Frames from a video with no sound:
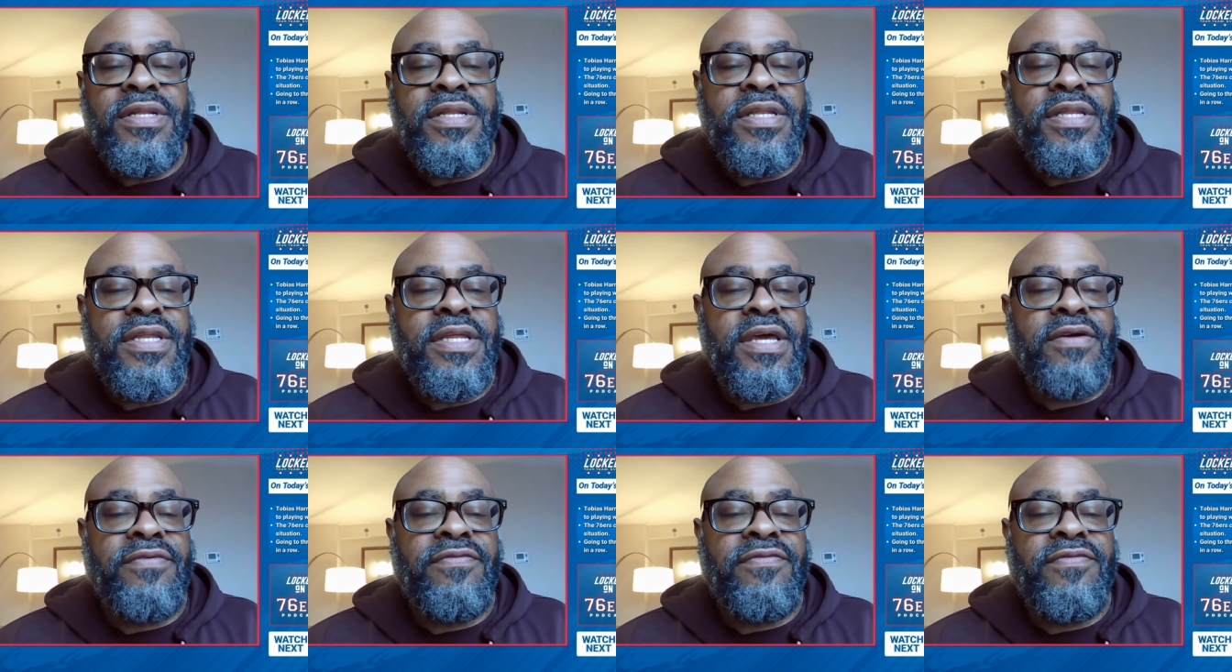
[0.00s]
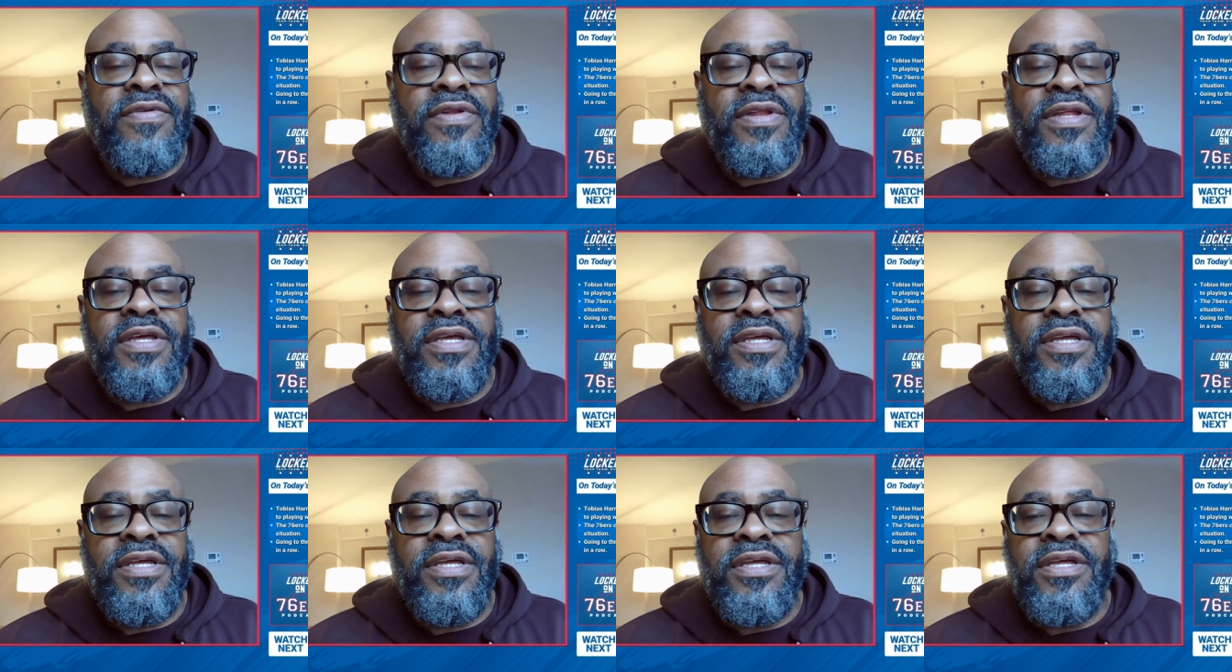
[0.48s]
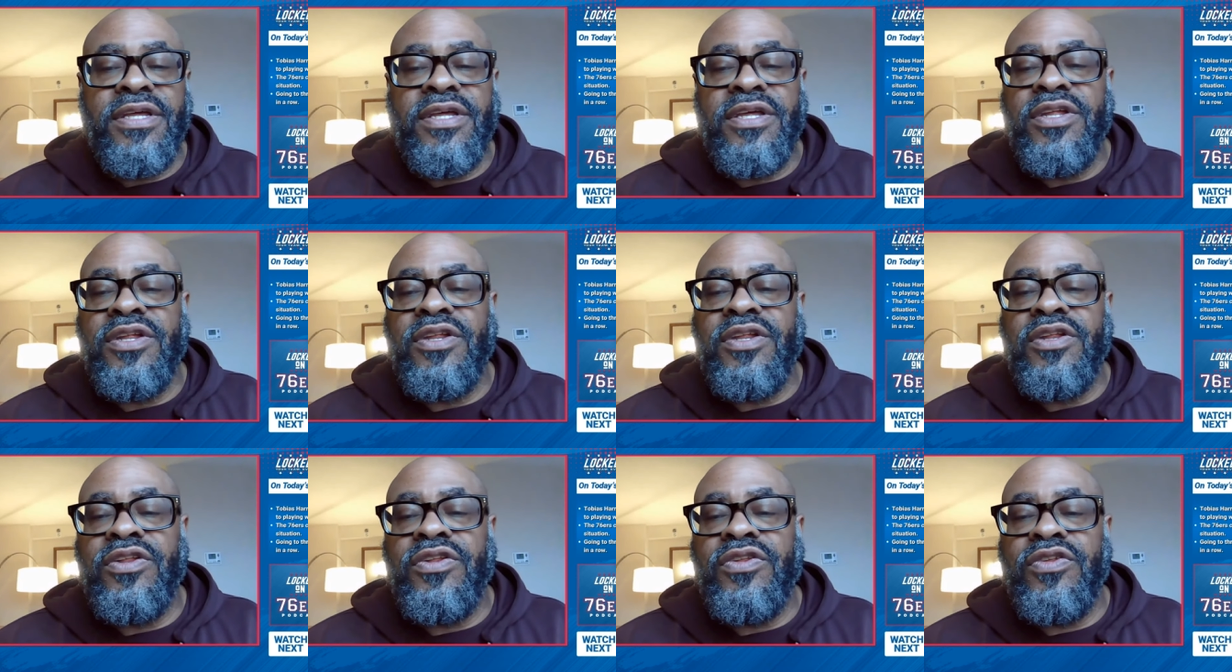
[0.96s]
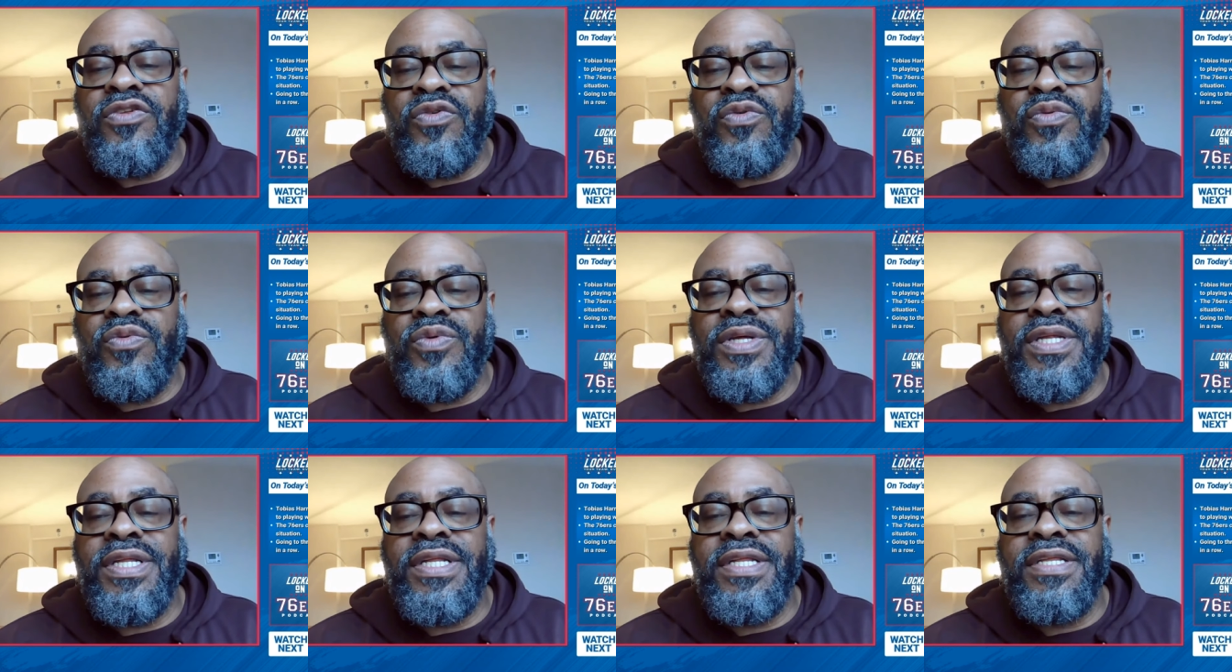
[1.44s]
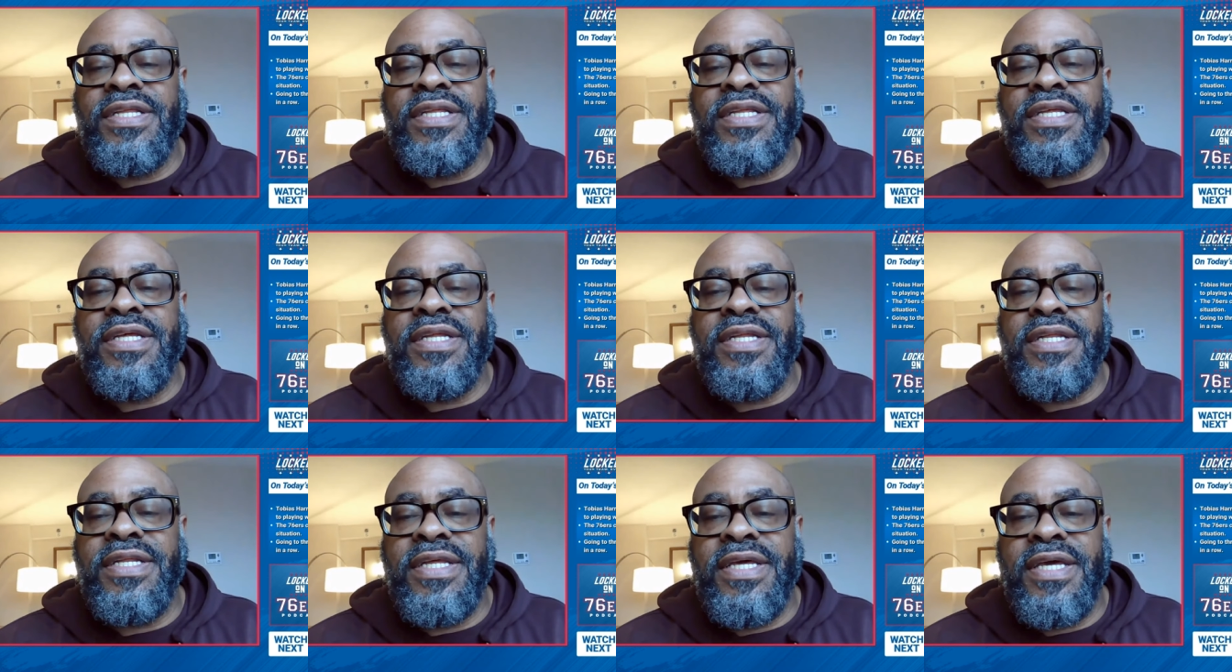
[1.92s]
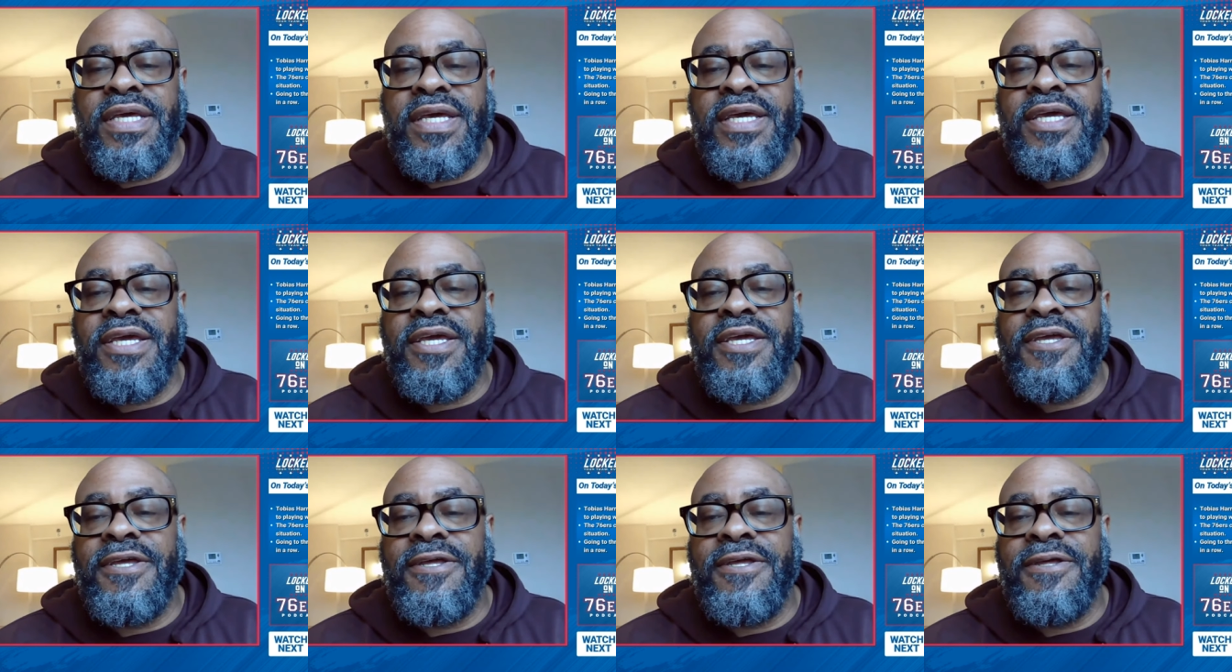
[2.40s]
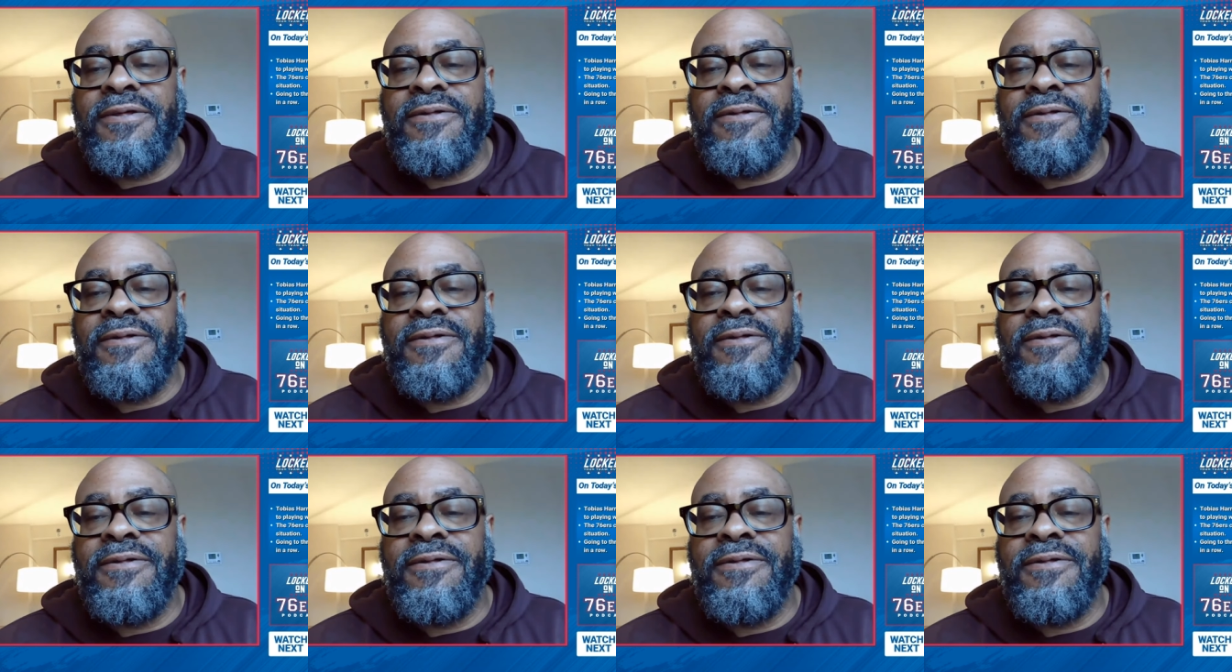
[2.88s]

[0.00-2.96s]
Definitely do it today.